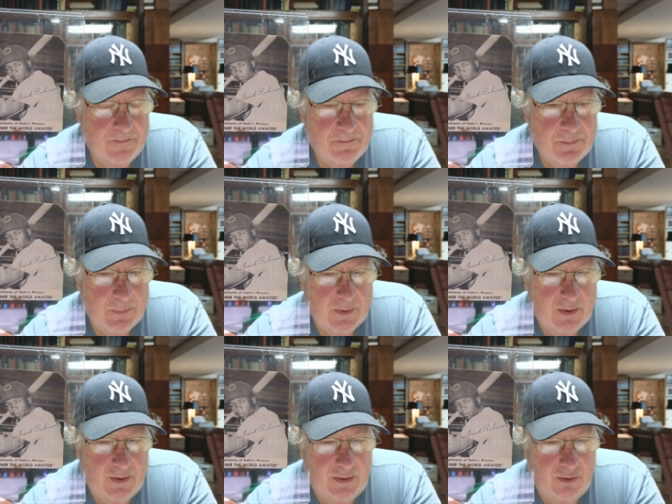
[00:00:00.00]
are
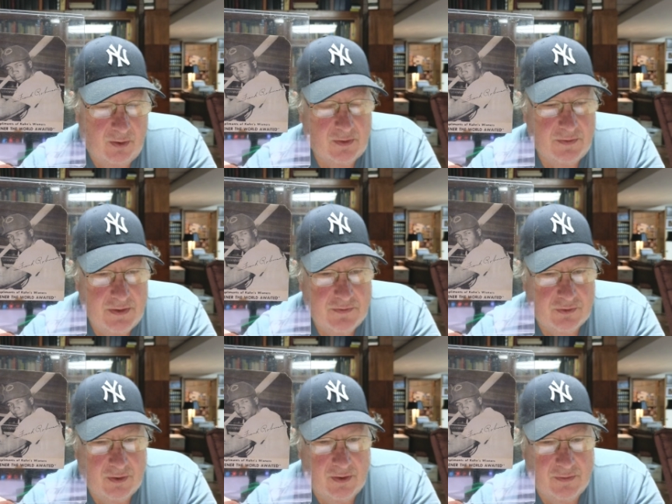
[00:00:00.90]
cards with a
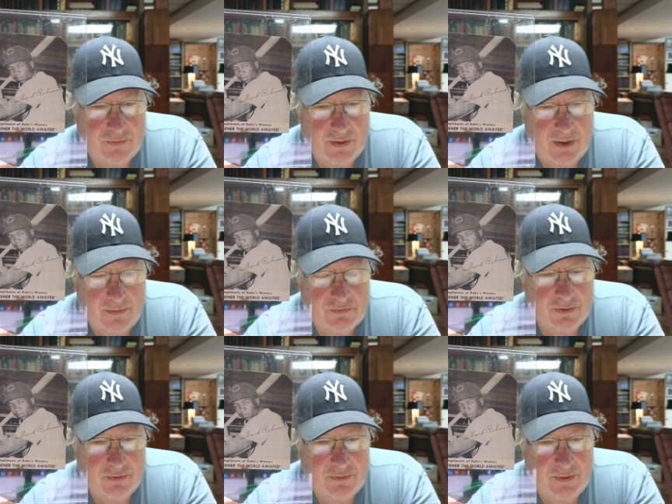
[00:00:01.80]
story, and
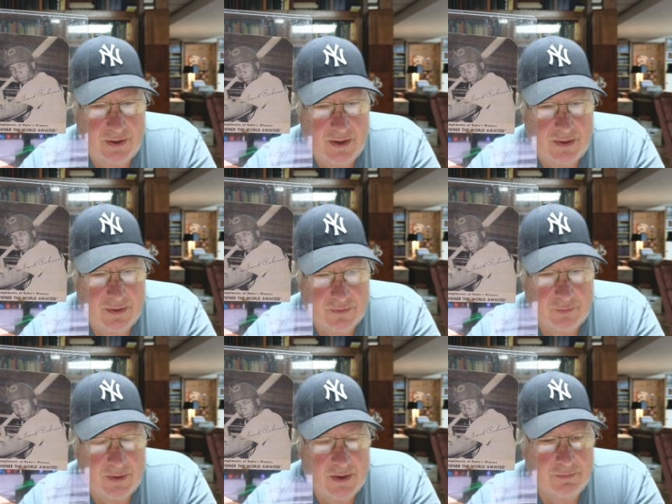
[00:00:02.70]
that is what
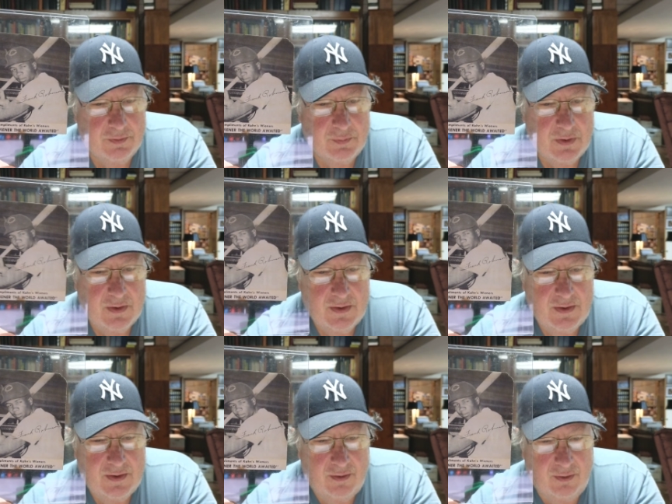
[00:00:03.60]
makes them
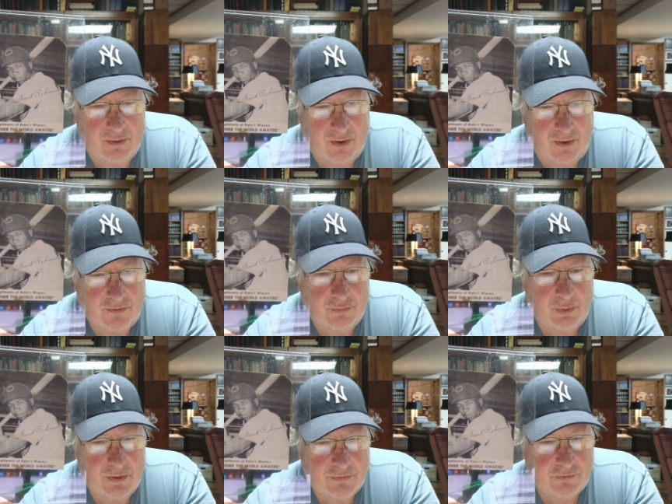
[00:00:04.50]
favorite cards.
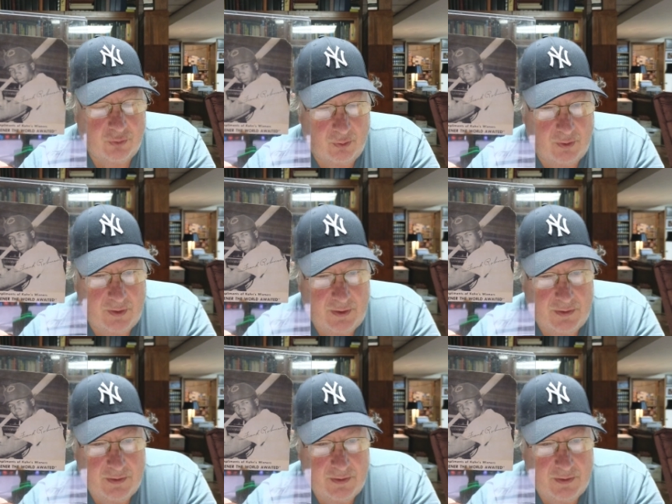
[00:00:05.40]
So,